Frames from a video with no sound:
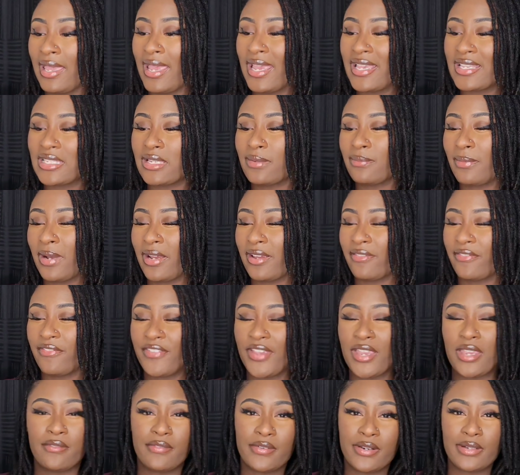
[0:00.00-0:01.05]
Is it my
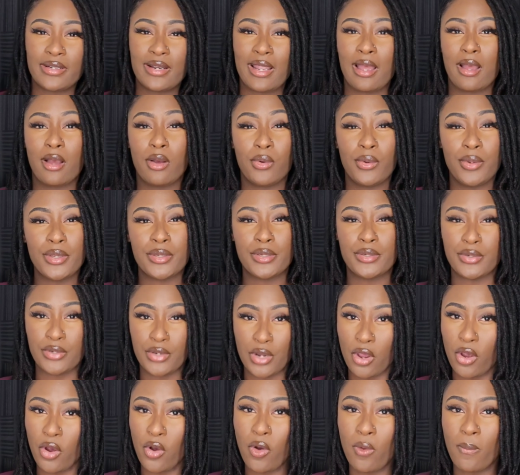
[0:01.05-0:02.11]
favorite now?
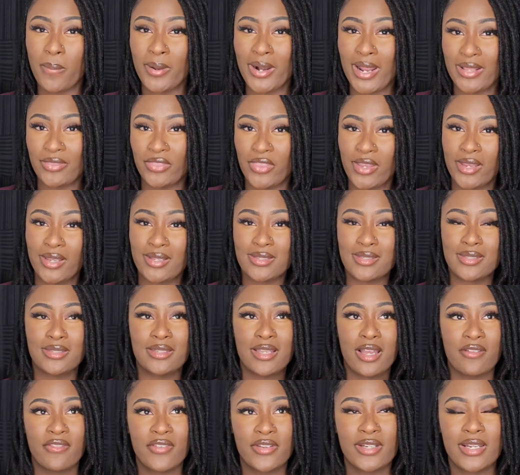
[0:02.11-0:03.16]
No, but I think it's
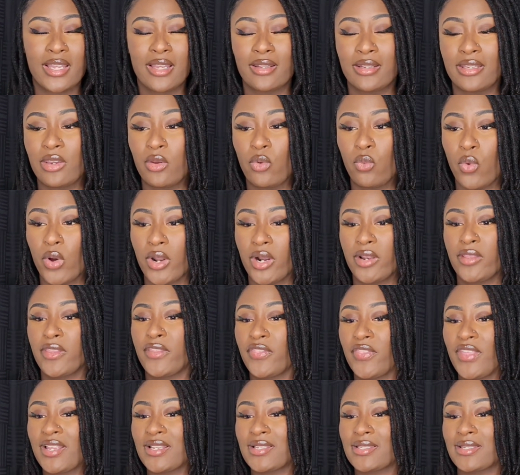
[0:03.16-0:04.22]
definitely one of the
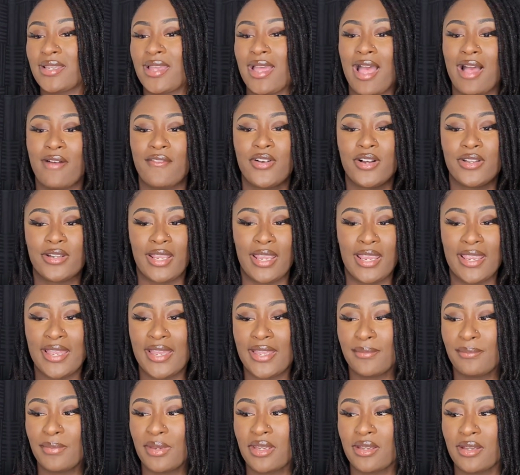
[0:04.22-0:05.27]
things to have on
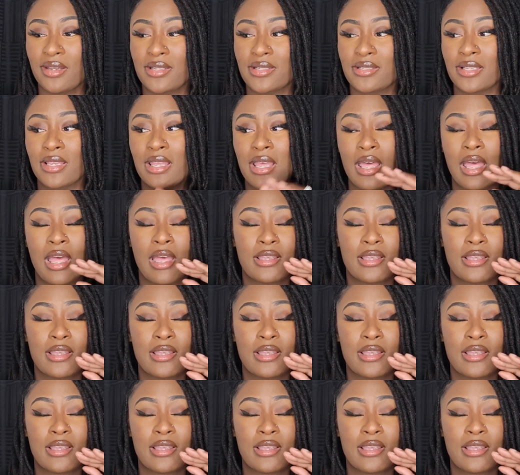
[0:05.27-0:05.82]
hand because